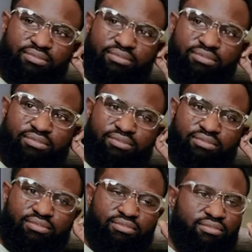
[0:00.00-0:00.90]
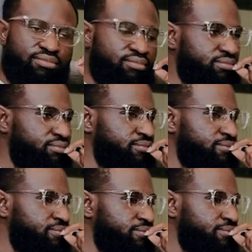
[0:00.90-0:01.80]

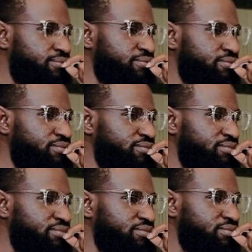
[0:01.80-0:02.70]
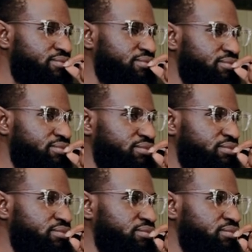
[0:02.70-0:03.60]

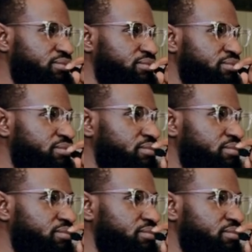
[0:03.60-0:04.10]
(not speaking)